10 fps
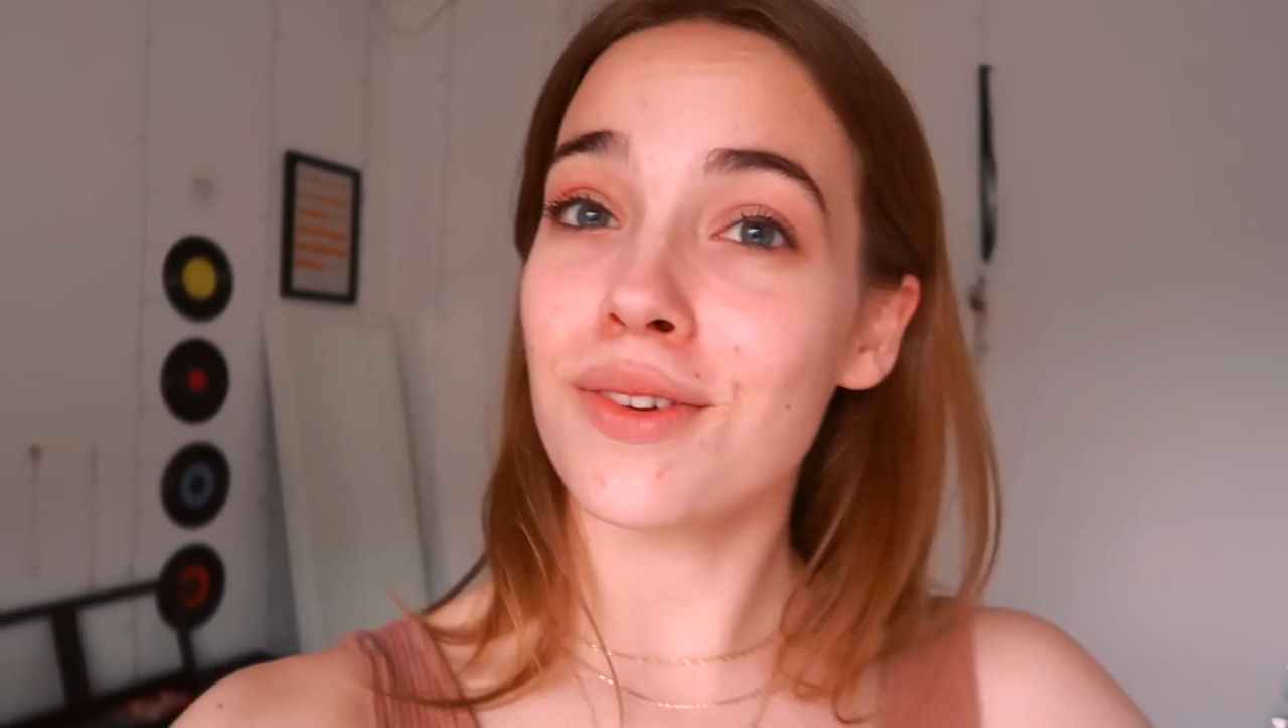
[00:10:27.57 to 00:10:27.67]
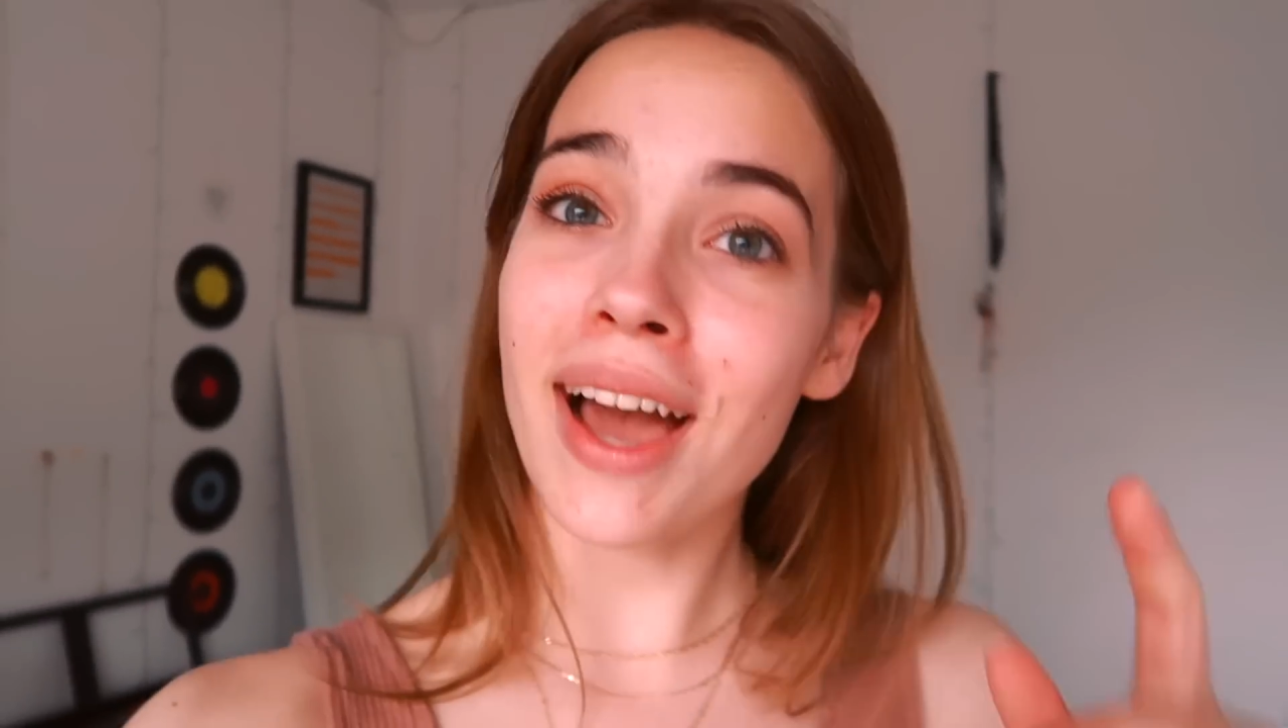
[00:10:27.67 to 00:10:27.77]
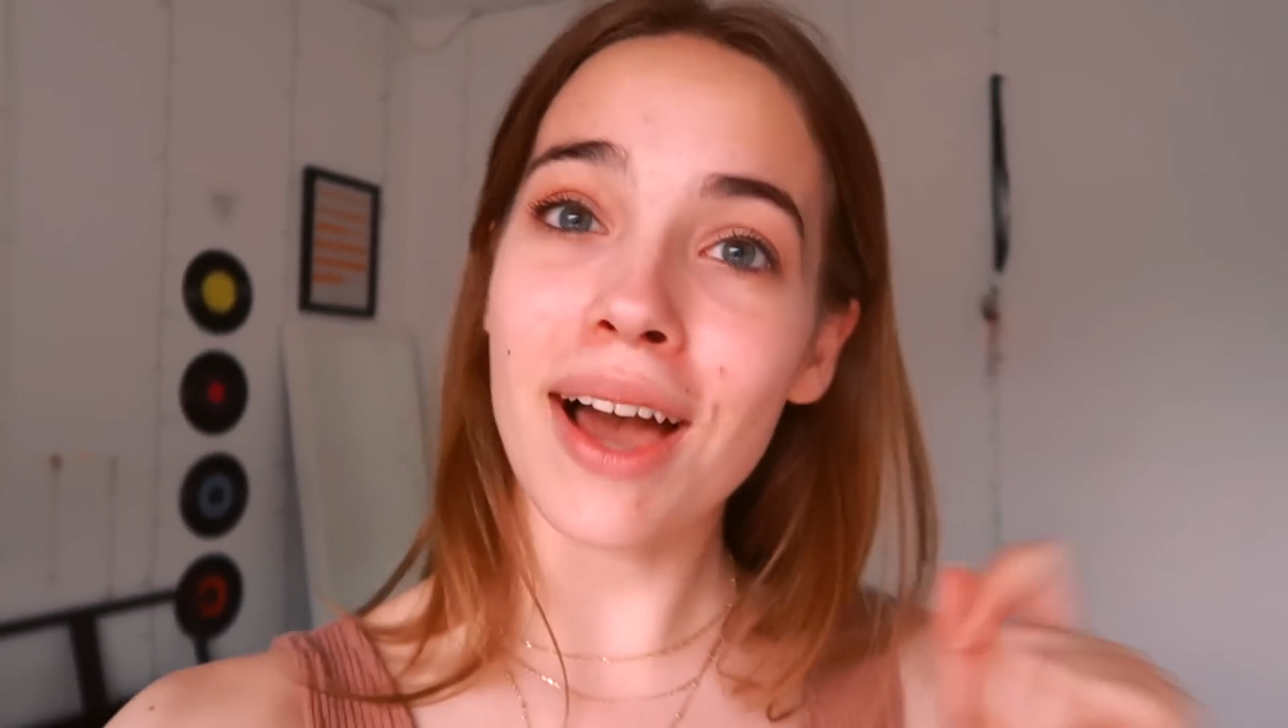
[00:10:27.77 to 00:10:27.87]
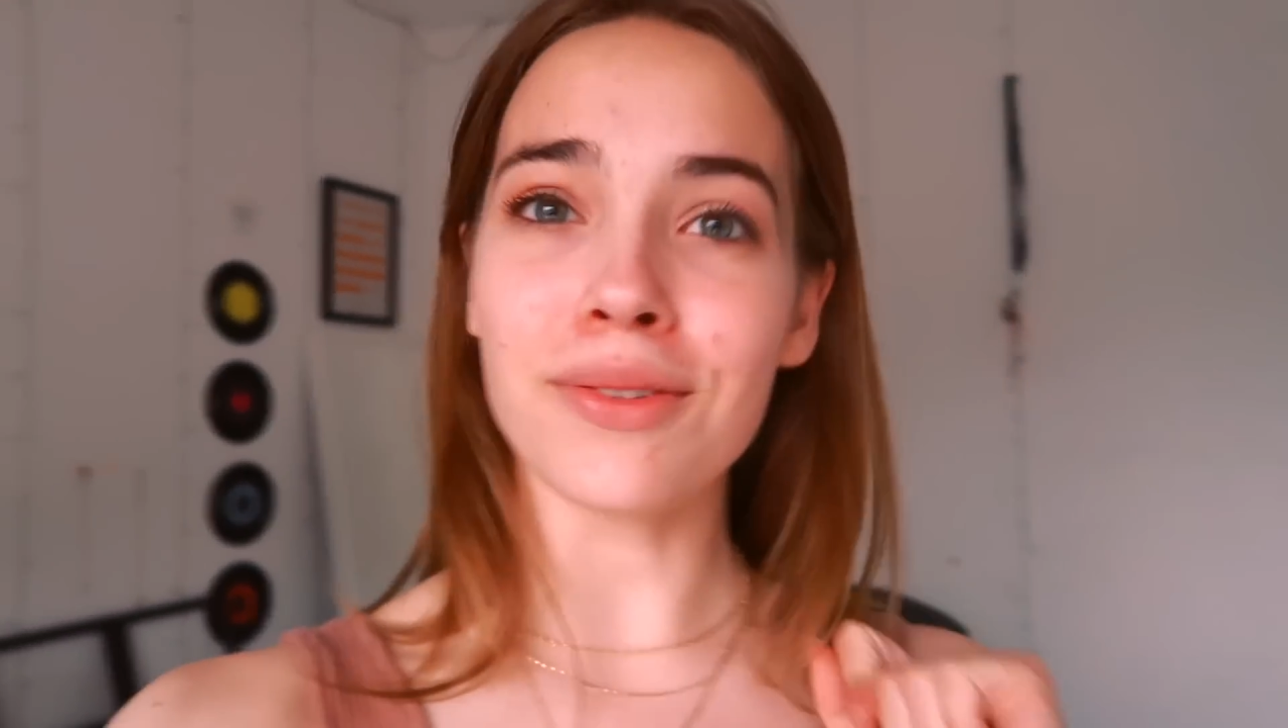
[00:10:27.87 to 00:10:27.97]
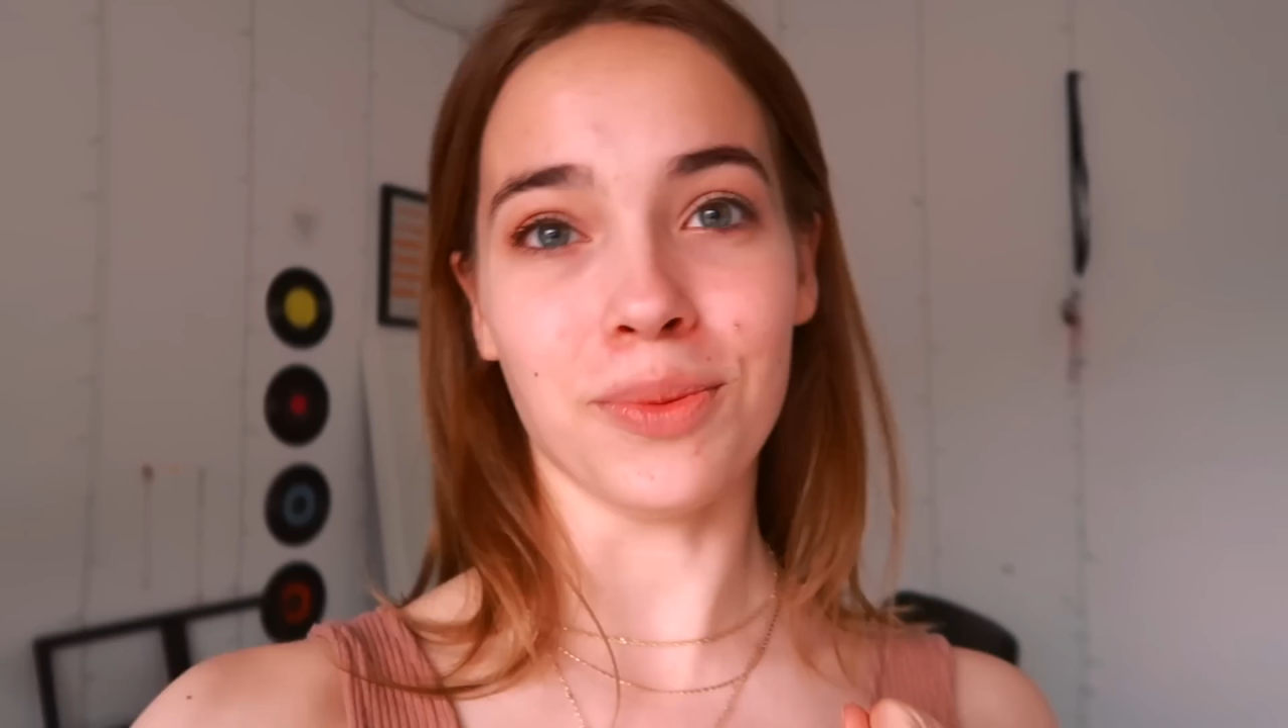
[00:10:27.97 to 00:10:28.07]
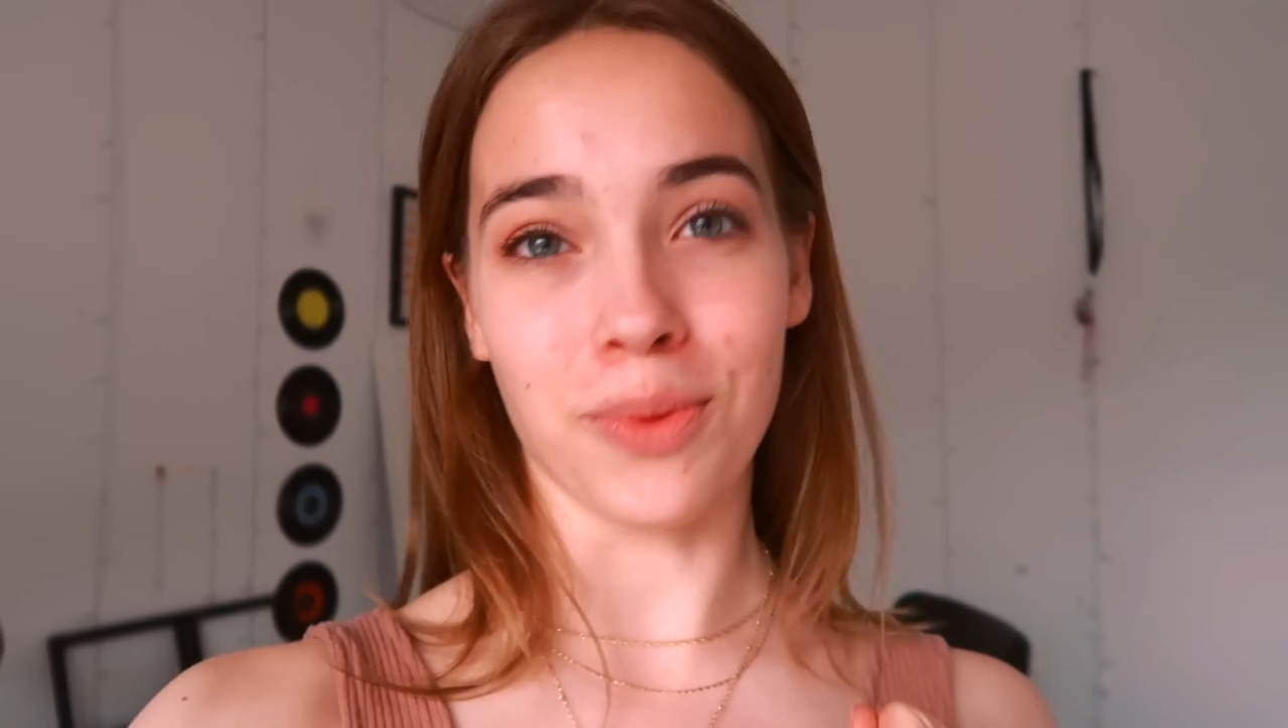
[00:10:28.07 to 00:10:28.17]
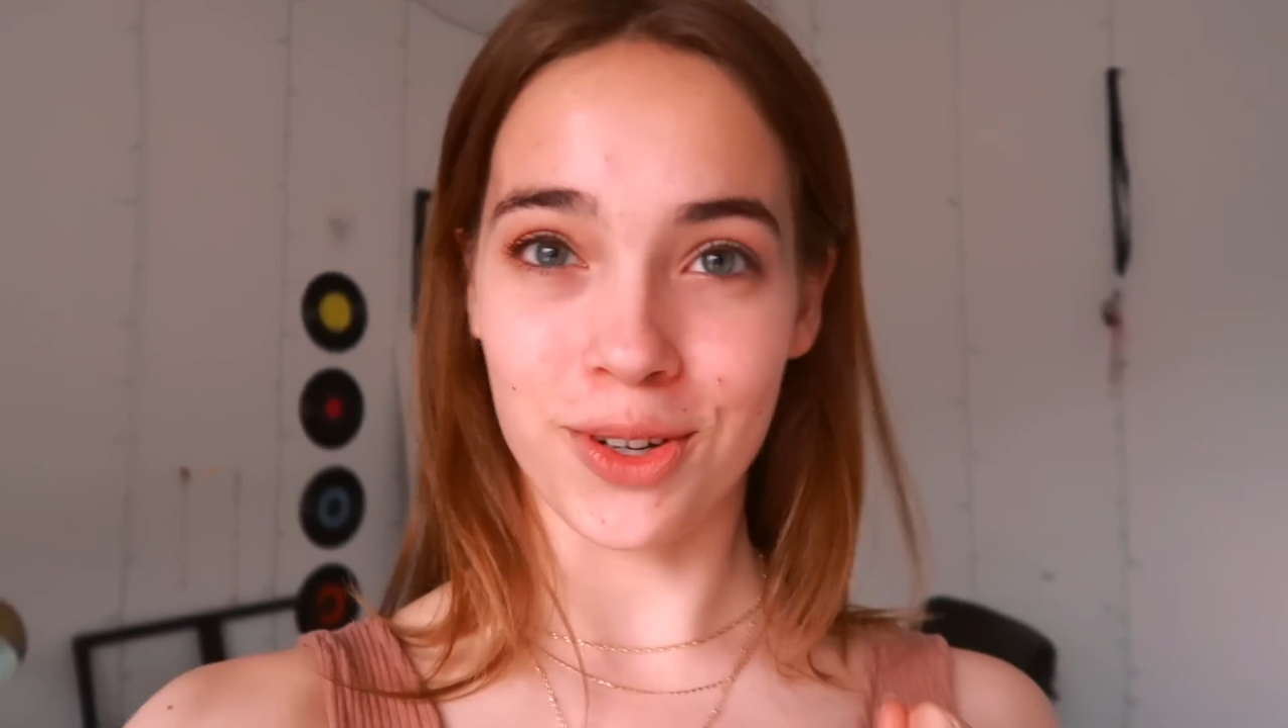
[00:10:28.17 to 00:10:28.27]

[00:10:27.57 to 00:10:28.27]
if you haven't